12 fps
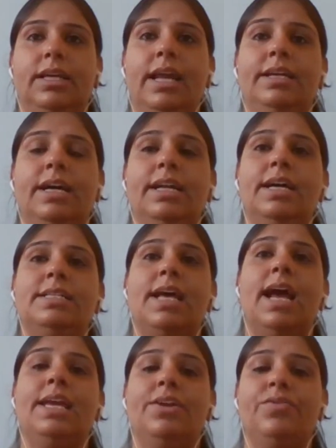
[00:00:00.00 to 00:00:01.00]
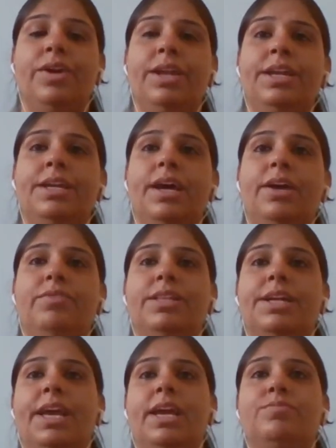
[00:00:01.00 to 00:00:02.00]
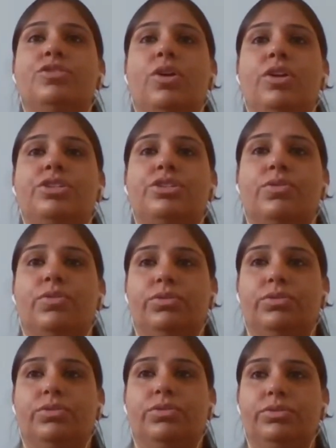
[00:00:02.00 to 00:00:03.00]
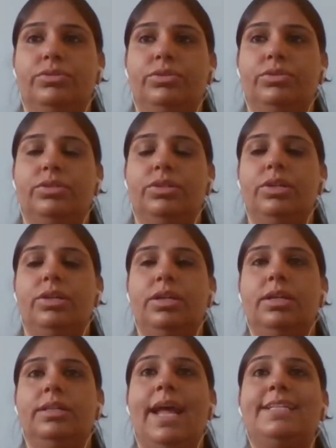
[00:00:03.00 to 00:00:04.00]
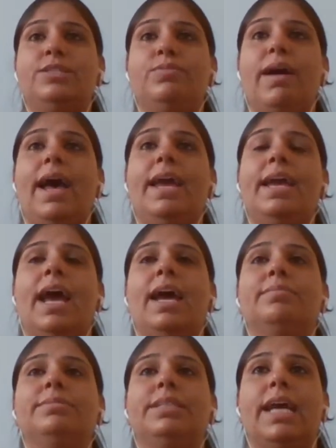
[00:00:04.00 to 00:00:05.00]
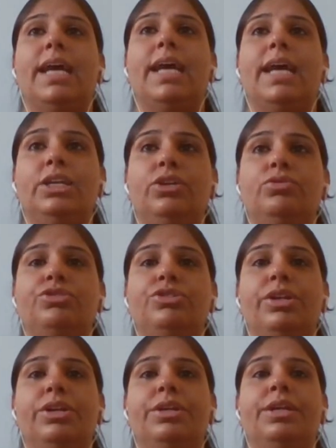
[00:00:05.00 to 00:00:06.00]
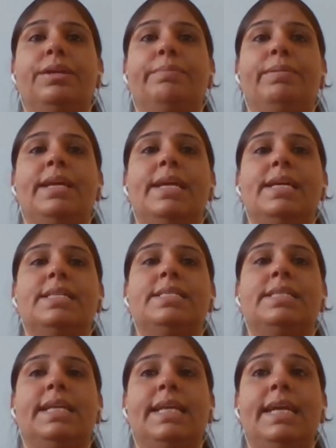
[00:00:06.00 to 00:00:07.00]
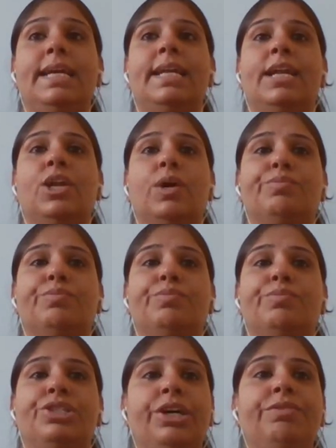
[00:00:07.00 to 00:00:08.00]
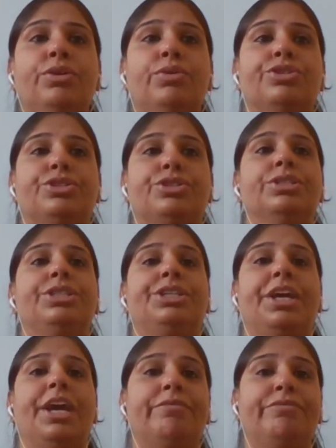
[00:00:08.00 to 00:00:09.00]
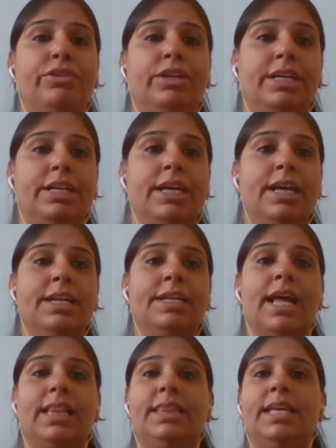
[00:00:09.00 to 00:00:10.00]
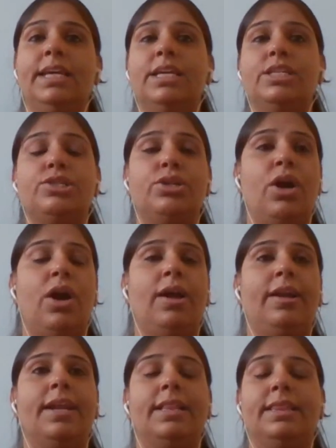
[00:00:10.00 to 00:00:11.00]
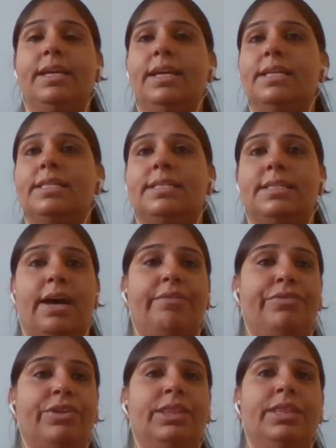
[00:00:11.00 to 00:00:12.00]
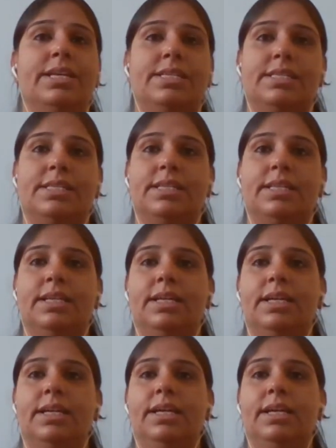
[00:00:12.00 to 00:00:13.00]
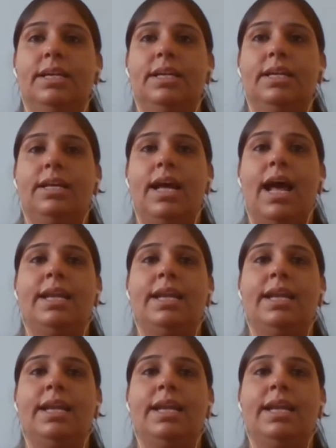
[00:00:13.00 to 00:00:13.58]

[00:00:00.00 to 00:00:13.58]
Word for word: and colors are given here with the names also that's why i am telling you children please read and observe the question carefully nothing is wrong nothing is tough in this ma'am